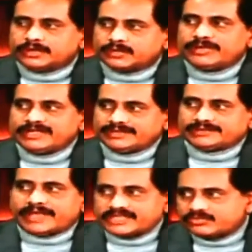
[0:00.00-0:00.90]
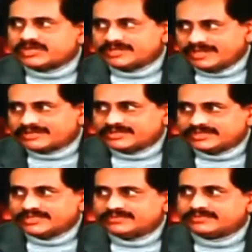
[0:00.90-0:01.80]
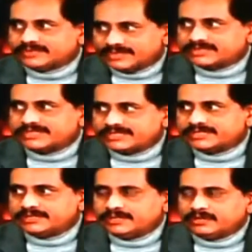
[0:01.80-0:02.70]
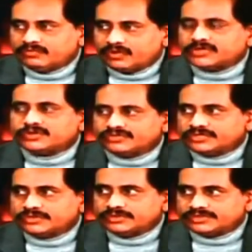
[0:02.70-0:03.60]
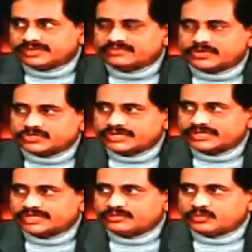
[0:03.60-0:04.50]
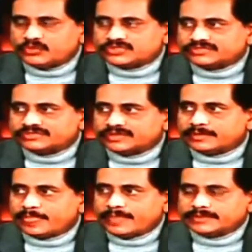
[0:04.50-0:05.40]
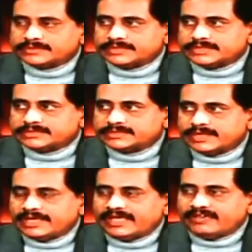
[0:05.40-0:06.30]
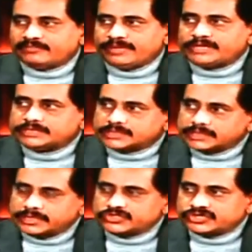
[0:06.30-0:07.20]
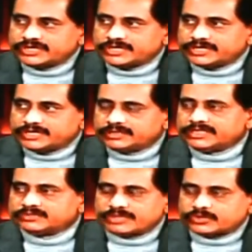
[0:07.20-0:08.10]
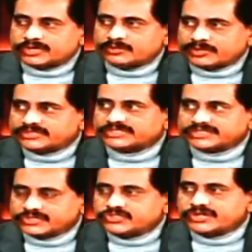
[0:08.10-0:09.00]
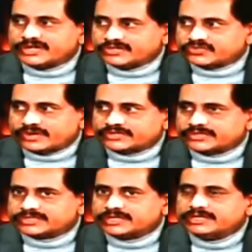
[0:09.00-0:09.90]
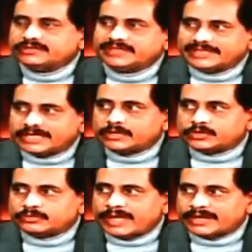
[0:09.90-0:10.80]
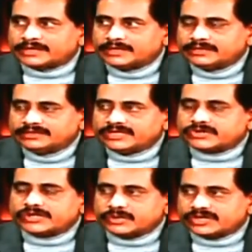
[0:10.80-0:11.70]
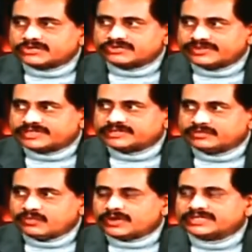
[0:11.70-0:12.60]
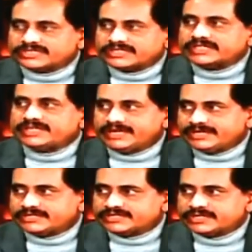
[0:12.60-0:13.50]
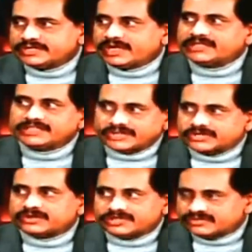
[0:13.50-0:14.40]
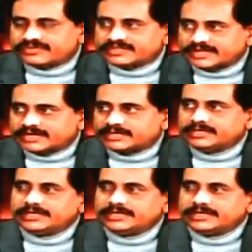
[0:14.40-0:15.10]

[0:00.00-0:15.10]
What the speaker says: You're not building a Taj Mahal, actually, for a city. Mm-hmm. What you have to do is, unfortunately, most of the cities have built engineering, these metro rail projects as engineering structures. Then they look back, they try to retrofit what the city needs, and they try to retrofit that.